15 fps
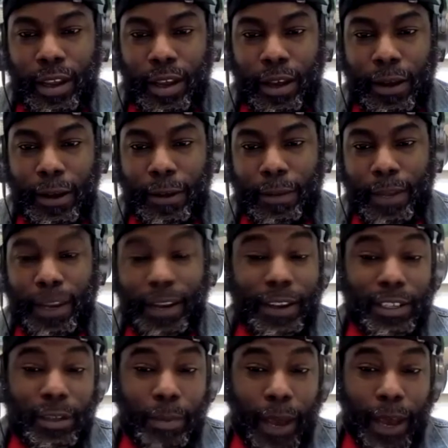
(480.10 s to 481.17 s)
Um, and it
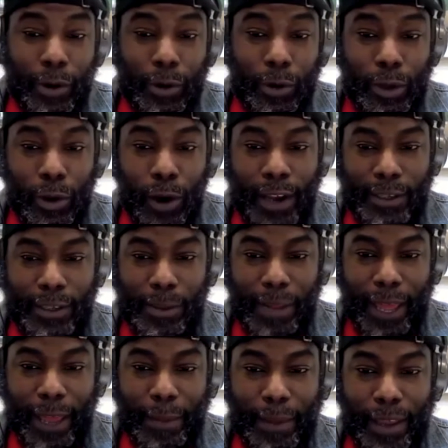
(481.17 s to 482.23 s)
doesn't matter who you are as a
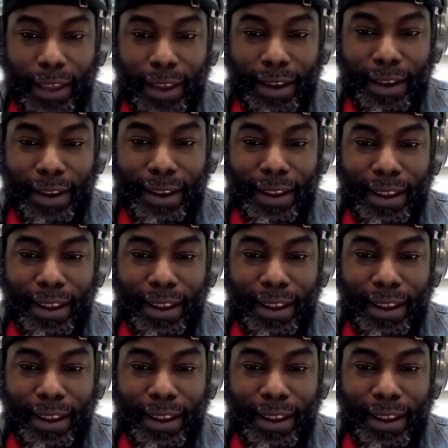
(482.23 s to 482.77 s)
black man.